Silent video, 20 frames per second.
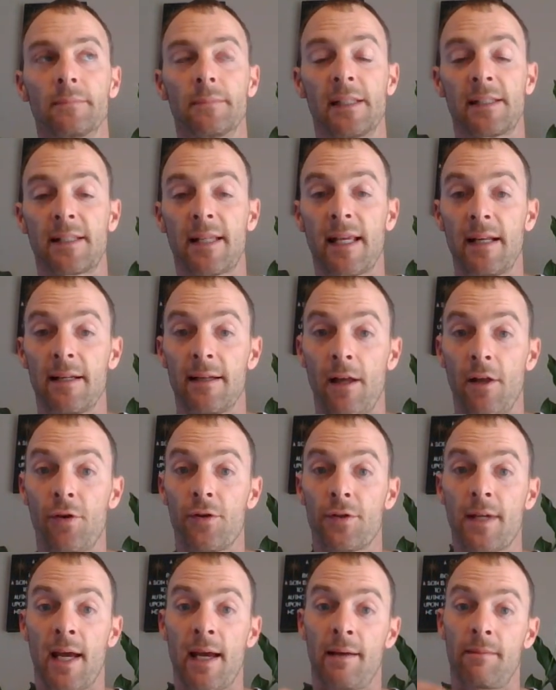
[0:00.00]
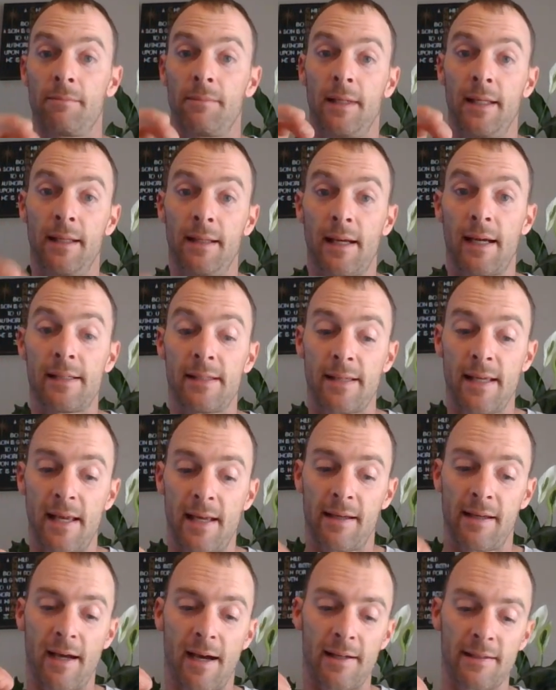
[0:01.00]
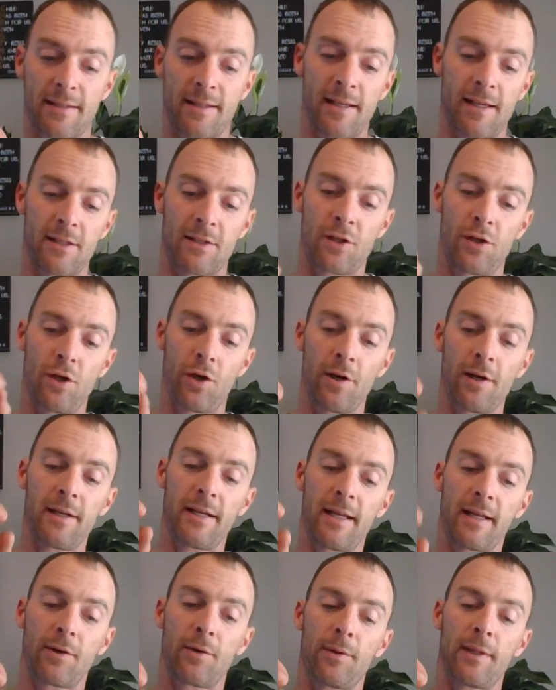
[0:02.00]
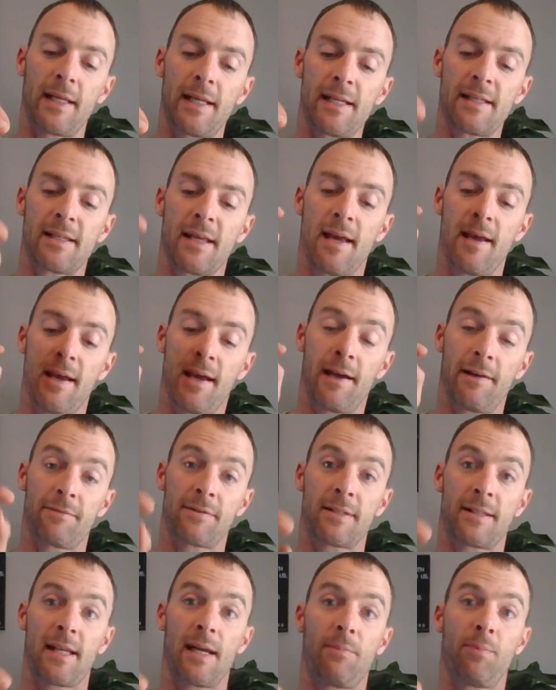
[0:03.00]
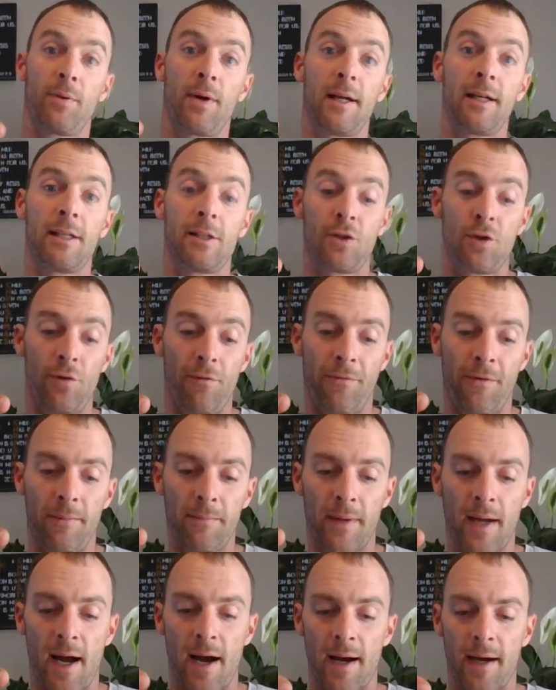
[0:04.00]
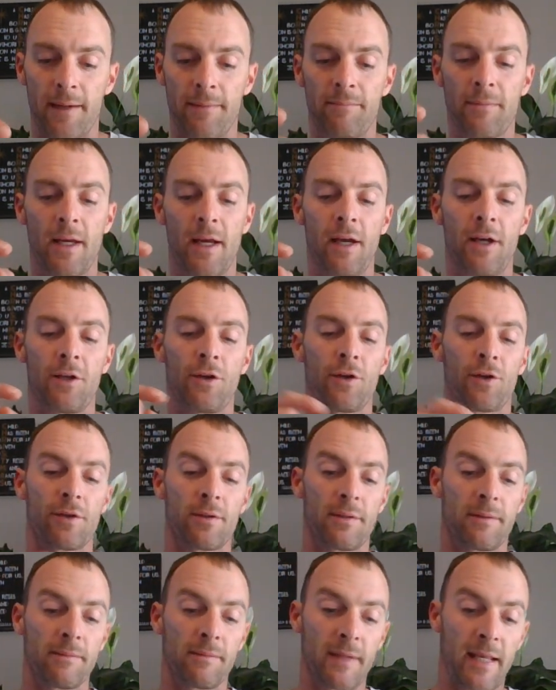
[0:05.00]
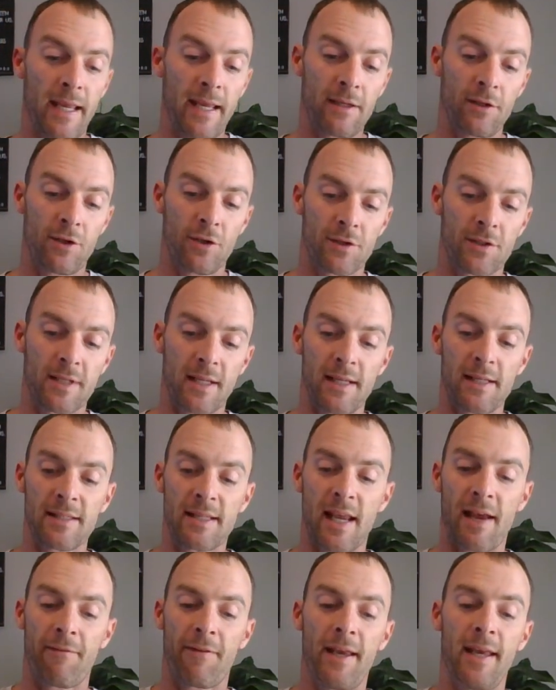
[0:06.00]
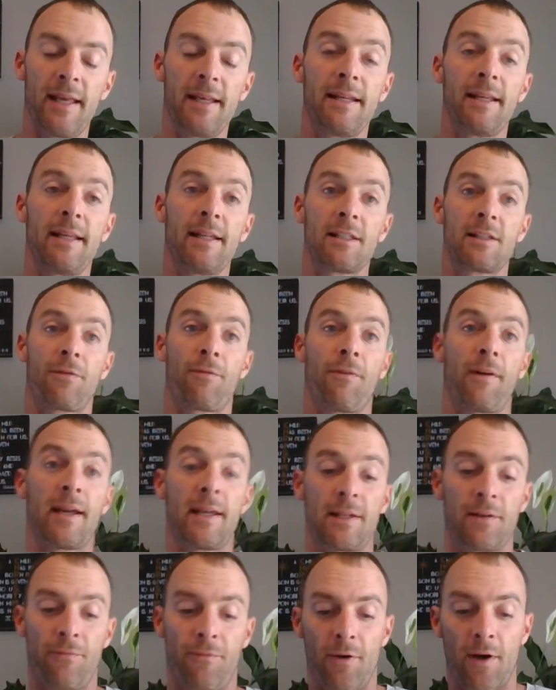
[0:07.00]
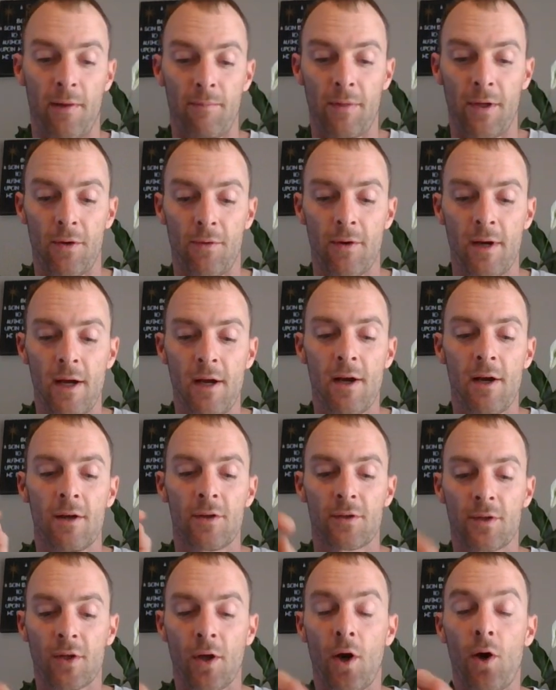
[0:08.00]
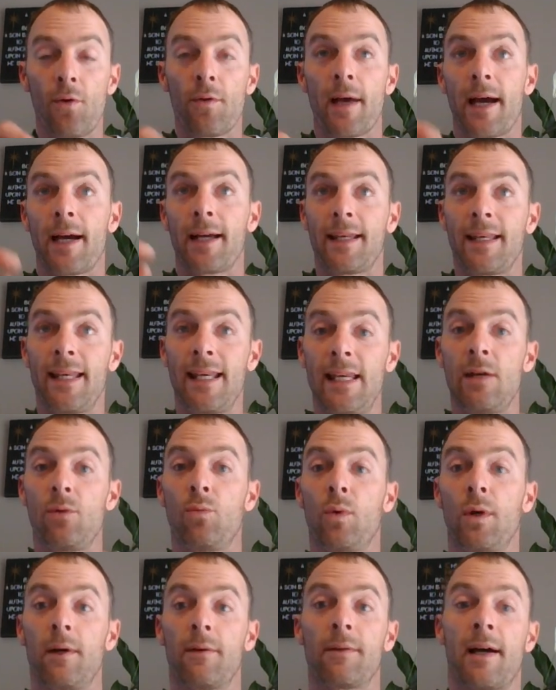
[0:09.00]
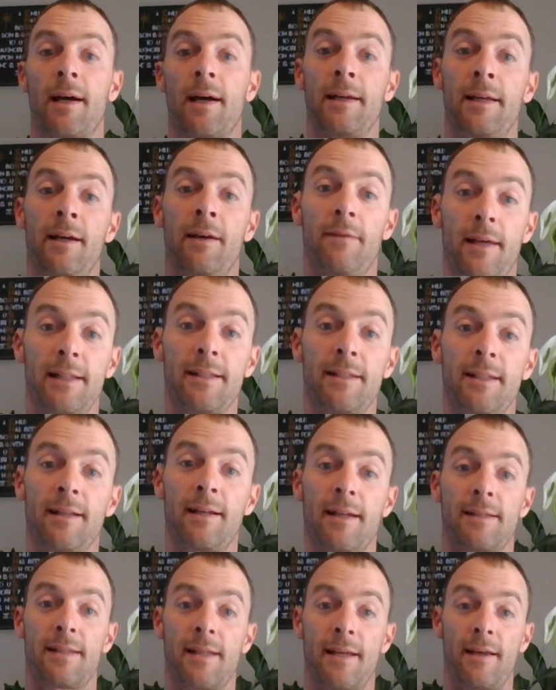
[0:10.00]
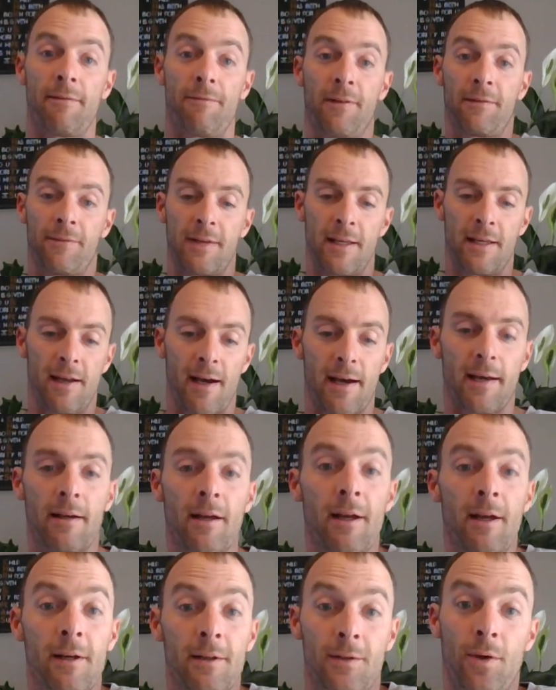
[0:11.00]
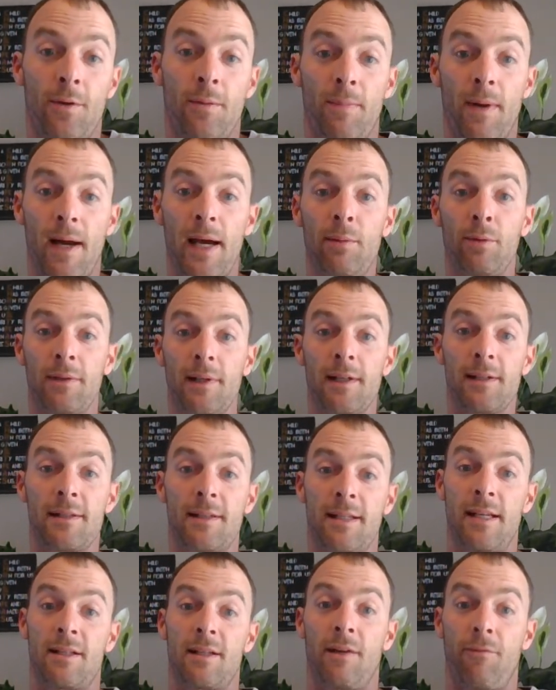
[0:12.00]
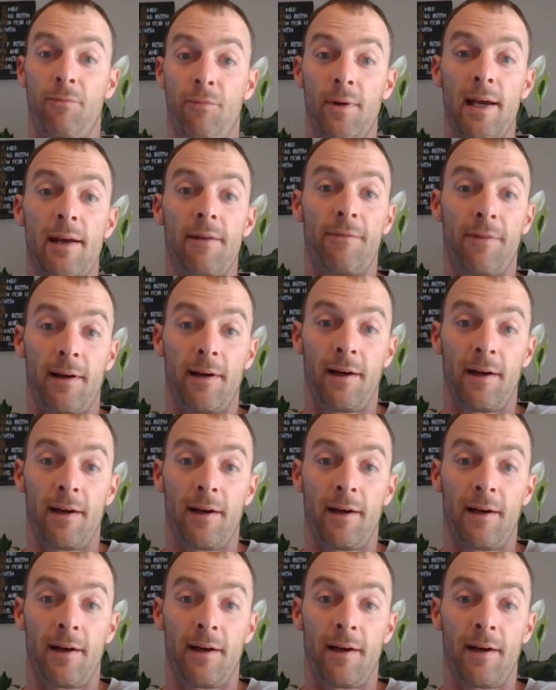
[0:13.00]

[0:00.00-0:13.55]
it said another time in Isaiah, God says, Your iniquities have separated you from God, your, and your sins have hidden his face from you, so that he will not hear. That's in Isaiah 59. So the Bible does teach if we have